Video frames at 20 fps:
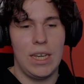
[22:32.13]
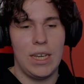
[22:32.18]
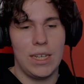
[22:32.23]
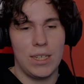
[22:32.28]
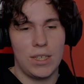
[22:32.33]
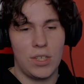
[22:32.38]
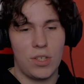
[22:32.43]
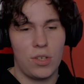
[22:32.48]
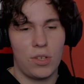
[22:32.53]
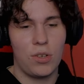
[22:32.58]

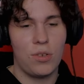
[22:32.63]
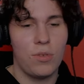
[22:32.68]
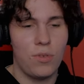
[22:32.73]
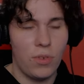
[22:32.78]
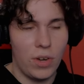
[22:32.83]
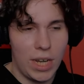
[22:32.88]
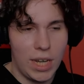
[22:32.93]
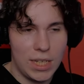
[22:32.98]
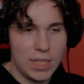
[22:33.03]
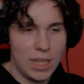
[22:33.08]
It's
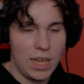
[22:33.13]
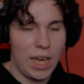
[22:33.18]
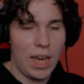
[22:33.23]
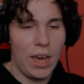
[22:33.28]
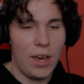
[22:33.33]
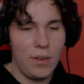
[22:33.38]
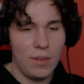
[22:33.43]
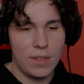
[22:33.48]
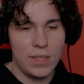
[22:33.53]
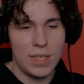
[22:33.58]
crazy
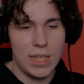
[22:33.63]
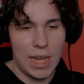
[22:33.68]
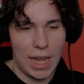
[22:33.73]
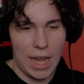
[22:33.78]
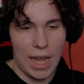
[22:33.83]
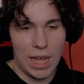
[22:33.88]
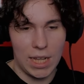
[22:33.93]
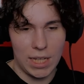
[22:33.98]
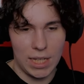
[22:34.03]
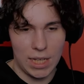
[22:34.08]
how
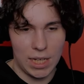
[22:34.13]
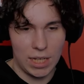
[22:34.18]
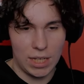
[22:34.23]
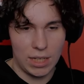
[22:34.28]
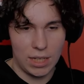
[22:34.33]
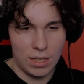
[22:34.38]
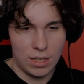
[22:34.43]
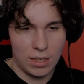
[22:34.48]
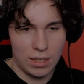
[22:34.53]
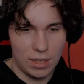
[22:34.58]

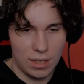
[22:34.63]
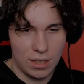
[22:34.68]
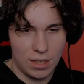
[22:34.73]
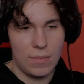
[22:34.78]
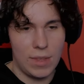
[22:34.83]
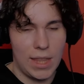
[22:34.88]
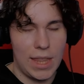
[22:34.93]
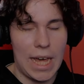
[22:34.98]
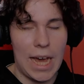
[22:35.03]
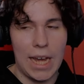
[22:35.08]
telling
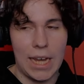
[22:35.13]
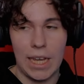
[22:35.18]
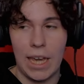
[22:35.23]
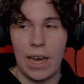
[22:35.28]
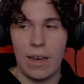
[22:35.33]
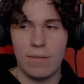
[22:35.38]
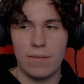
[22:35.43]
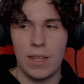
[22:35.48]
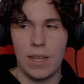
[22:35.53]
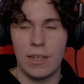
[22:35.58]
that
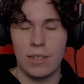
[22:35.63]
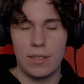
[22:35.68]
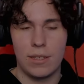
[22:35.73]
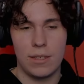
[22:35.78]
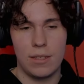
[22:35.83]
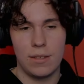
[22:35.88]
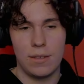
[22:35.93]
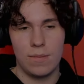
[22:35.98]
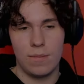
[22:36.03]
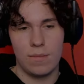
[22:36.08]
gift
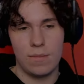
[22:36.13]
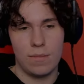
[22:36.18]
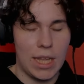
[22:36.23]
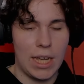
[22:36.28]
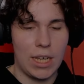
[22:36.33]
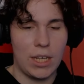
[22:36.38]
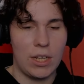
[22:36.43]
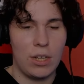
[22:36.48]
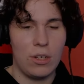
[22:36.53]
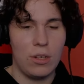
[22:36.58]
is.
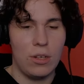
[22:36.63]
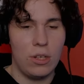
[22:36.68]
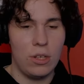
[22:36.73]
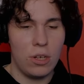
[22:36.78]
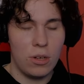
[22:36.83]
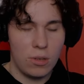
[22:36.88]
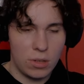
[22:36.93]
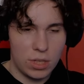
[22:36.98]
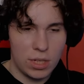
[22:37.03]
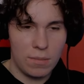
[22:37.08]
Like, you
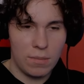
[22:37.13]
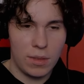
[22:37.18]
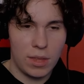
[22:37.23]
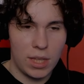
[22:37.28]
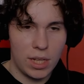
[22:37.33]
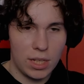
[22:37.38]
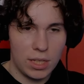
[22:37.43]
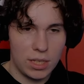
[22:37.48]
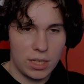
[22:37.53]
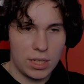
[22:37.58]
know
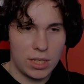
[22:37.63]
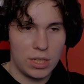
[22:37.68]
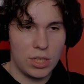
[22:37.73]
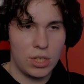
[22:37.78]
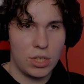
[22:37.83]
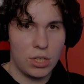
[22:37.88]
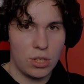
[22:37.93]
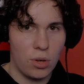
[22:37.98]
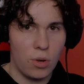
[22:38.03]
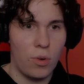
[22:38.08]
something's
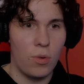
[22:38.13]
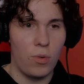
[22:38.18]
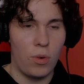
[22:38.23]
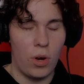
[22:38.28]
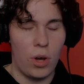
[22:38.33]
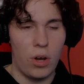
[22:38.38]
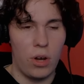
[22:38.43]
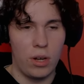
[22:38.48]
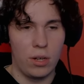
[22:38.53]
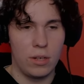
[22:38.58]
so
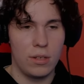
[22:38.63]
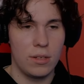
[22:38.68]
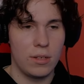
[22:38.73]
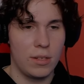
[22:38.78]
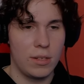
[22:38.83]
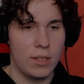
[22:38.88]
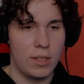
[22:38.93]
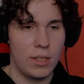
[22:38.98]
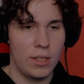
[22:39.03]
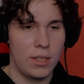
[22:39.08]
wrong
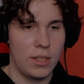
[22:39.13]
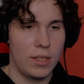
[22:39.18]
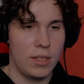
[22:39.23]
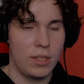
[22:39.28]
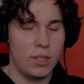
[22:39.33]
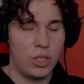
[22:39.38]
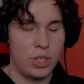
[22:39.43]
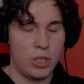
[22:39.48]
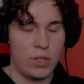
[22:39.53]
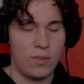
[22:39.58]

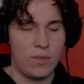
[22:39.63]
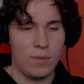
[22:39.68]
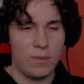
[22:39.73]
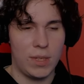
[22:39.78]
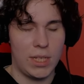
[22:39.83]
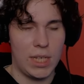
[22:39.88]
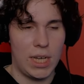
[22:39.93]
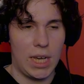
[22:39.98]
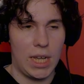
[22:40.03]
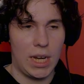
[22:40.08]
just from
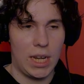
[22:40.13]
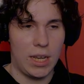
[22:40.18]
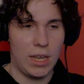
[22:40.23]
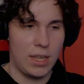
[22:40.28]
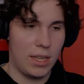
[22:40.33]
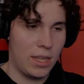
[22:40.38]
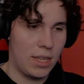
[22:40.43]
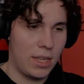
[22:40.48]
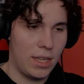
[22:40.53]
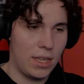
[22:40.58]
seeing it.
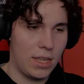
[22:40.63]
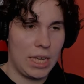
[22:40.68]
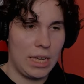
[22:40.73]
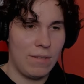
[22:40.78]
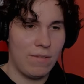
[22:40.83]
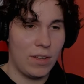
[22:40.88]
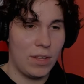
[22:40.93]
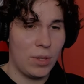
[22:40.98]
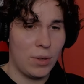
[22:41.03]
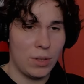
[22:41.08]

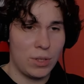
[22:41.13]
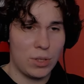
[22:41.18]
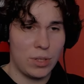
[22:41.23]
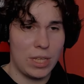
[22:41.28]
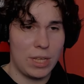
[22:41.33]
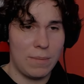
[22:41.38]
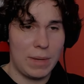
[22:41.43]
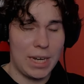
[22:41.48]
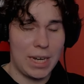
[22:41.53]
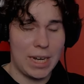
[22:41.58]
Even though it's
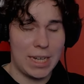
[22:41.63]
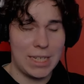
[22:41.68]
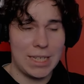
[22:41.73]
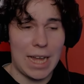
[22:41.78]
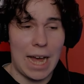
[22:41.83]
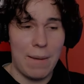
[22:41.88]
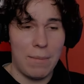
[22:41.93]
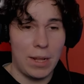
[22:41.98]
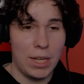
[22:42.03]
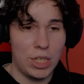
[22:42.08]
only been
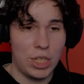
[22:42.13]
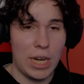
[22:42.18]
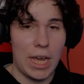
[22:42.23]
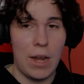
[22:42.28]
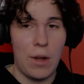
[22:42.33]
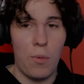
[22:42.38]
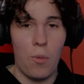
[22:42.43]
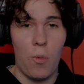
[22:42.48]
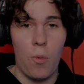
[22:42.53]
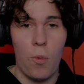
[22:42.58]
established
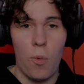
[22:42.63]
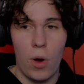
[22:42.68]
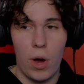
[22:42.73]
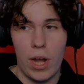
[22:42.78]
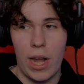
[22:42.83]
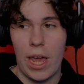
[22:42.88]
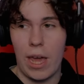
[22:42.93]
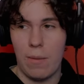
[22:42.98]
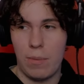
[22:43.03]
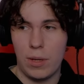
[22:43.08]
in
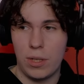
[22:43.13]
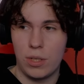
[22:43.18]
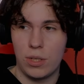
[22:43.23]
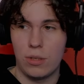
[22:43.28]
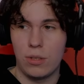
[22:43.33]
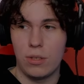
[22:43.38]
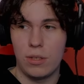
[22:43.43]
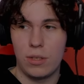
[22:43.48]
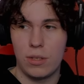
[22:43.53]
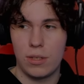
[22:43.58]
one
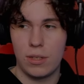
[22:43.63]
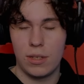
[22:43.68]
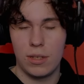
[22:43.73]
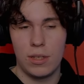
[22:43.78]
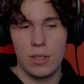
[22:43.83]
episode,